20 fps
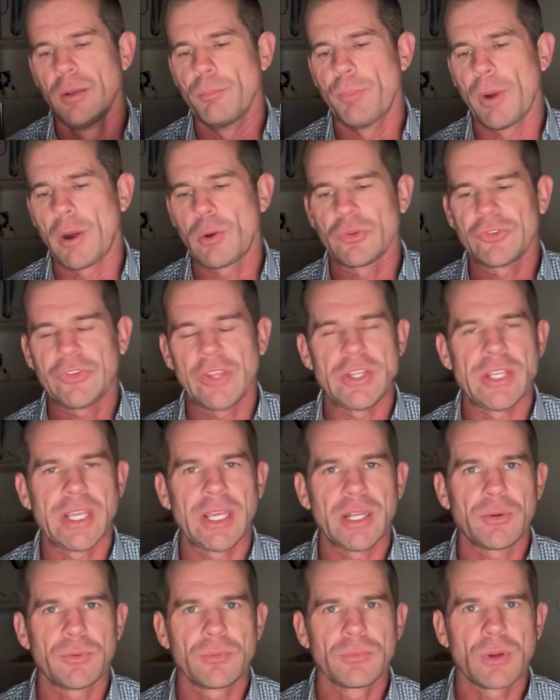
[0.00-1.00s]
BOA sent you
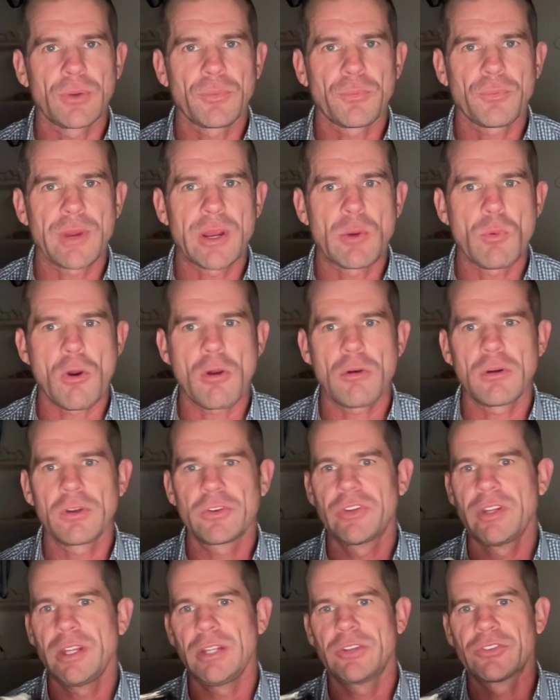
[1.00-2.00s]
out a free
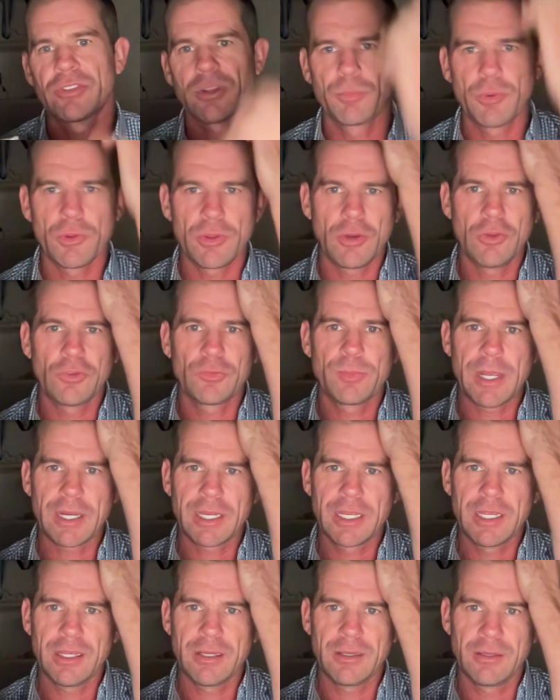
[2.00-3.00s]
warranty, so I put those
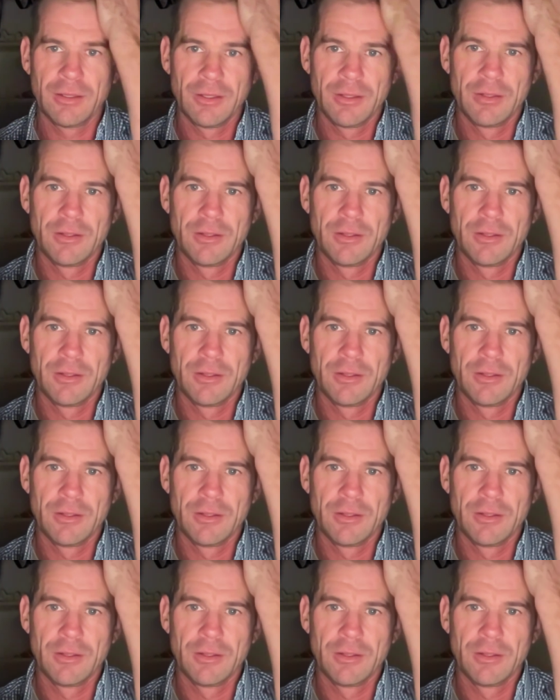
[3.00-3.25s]
back in.